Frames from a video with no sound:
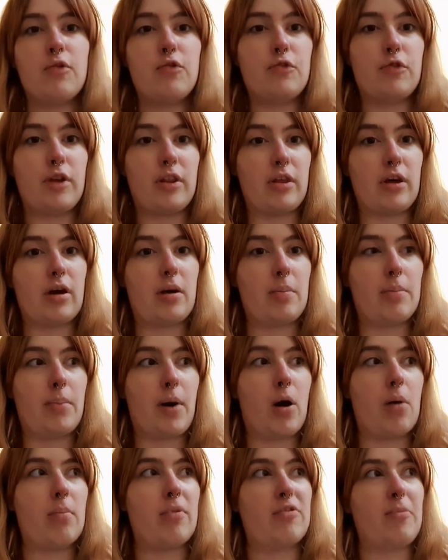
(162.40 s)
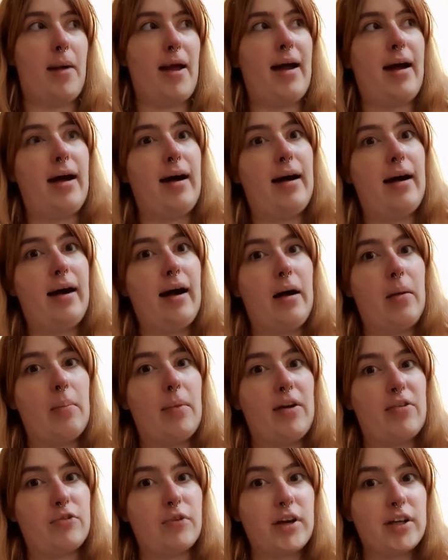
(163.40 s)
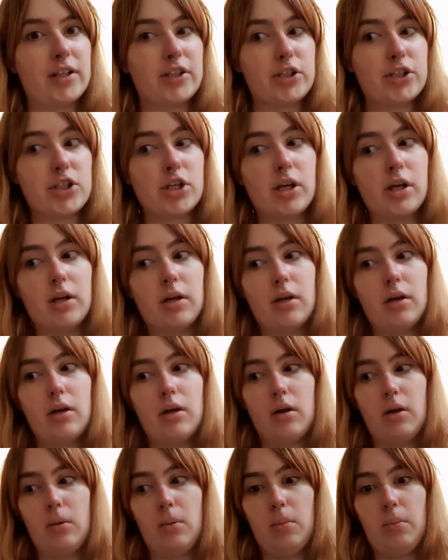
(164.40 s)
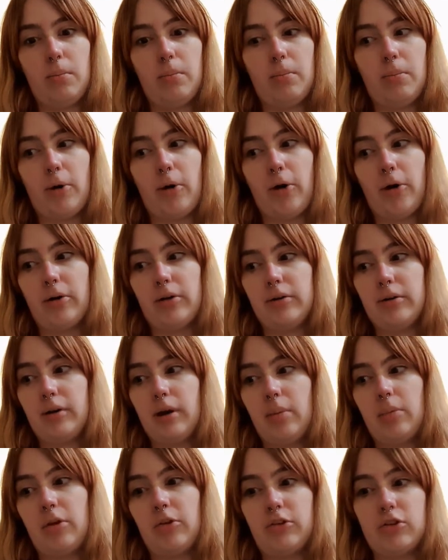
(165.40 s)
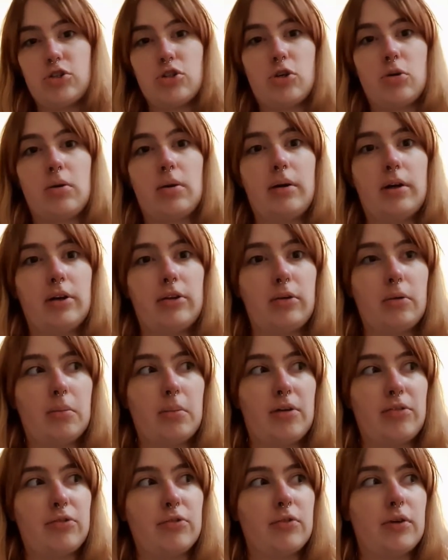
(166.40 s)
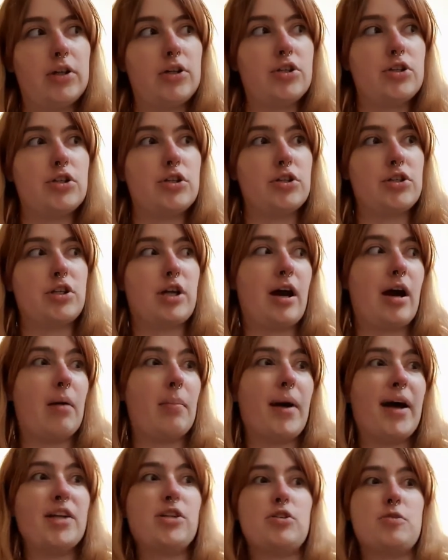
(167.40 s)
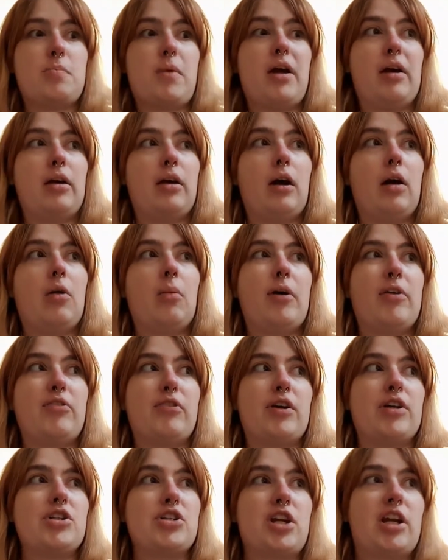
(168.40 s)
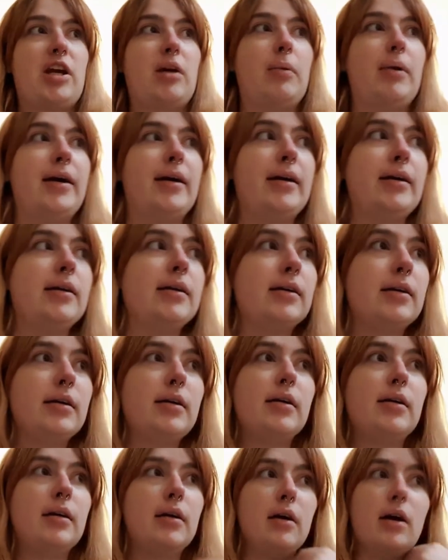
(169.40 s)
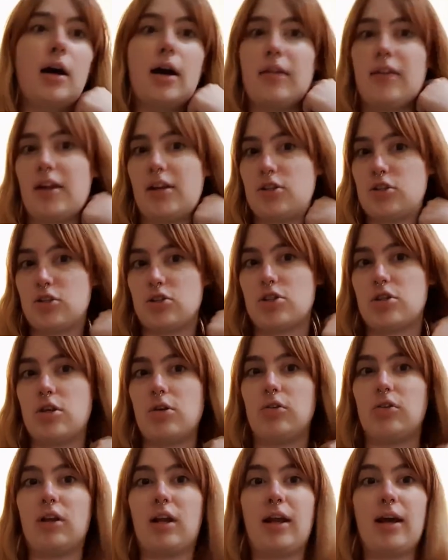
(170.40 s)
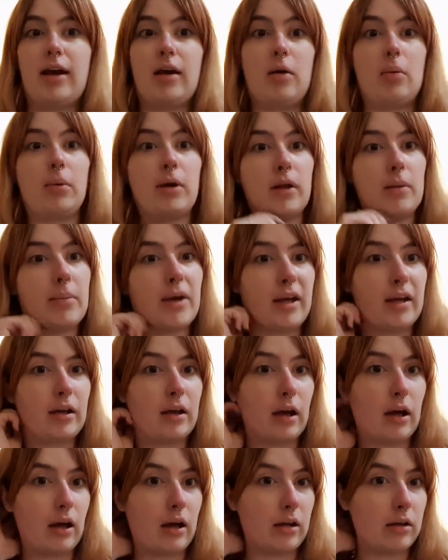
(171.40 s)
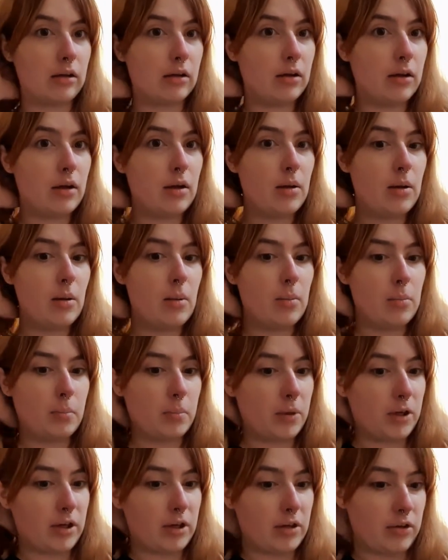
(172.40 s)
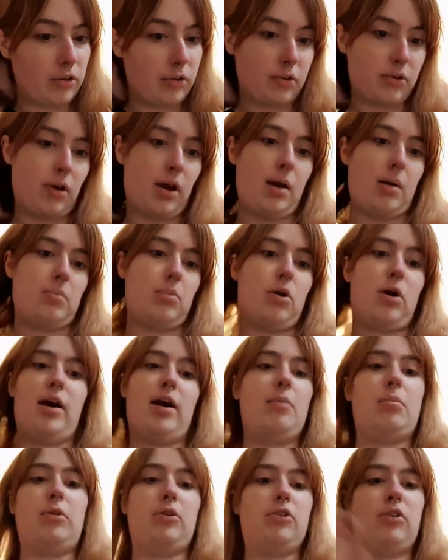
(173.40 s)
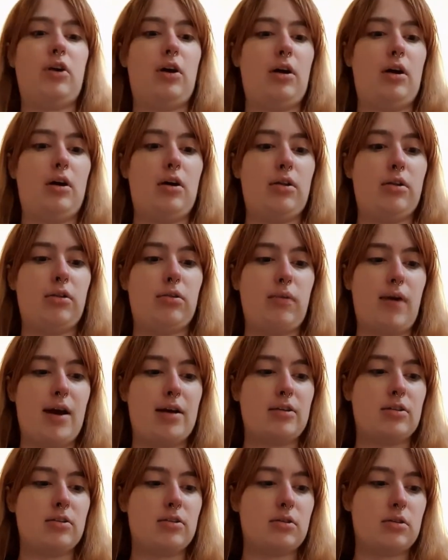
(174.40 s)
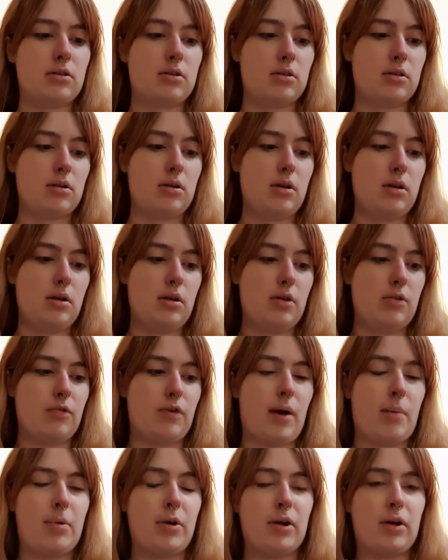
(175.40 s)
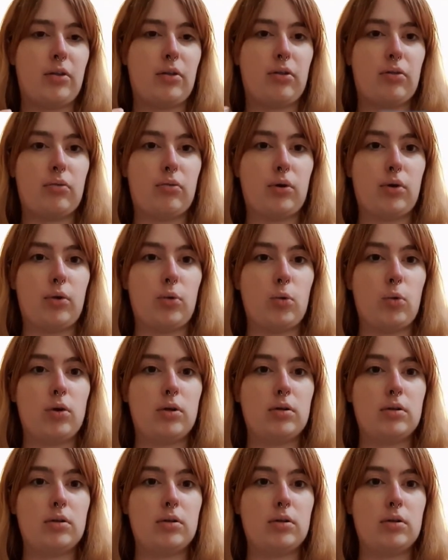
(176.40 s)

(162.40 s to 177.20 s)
for the bottom of my hair and my fringe, but I'm not too sure what I'm going to do with my fringe just yet. I might just pin curl my fringe anyway, and then just the underlayer I'm going to pin curl, because I'm not able to thread the fabric through